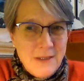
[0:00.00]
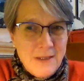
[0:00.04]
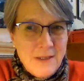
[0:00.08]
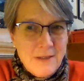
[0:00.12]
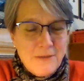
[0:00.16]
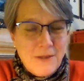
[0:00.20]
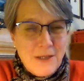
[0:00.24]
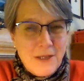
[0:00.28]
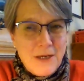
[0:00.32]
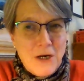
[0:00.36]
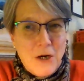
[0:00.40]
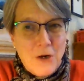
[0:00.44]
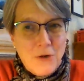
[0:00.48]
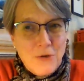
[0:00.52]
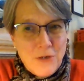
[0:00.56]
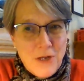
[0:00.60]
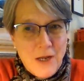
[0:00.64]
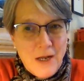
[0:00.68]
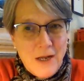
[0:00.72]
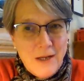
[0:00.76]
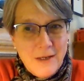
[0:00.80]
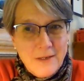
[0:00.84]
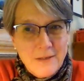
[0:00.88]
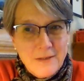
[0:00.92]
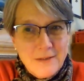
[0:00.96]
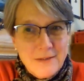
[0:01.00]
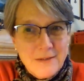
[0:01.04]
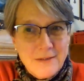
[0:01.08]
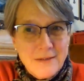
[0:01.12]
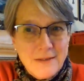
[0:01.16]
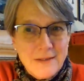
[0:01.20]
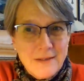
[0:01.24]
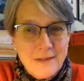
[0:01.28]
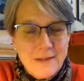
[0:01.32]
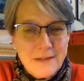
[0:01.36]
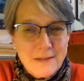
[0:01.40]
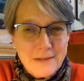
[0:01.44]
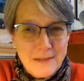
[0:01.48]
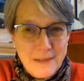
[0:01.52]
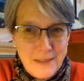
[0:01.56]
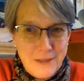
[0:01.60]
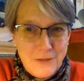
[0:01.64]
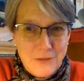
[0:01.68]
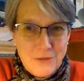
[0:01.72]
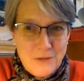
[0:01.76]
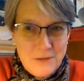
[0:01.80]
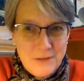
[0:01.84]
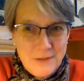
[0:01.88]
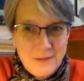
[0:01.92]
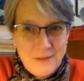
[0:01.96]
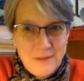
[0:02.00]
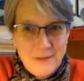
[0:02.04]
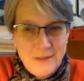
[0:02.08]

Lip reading: that are not illegal,